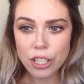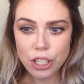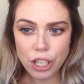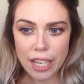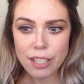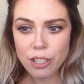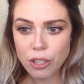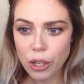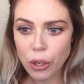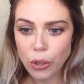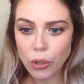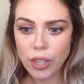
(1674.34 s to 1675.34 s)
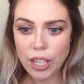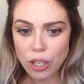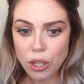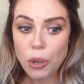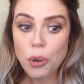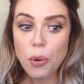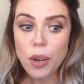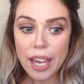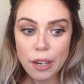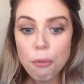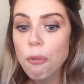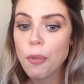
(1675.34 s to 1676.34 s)
just know that you
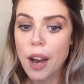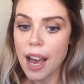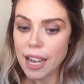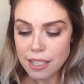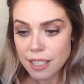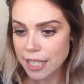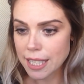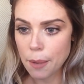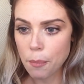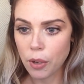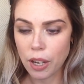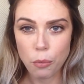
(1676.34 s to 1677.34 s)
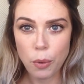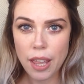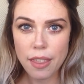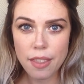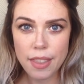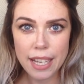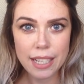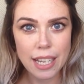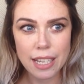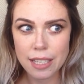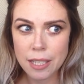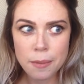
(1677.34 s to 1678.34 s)
can find someone, whether that
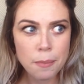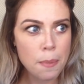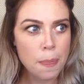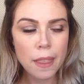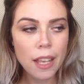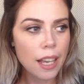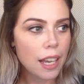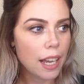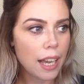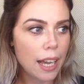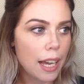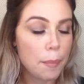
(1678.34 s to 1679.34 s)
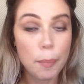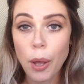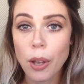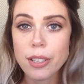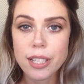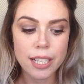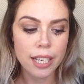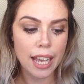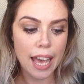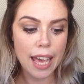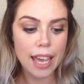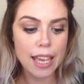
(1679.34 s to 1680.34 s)
is a boss,
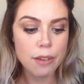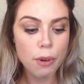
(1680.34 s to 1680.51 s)
a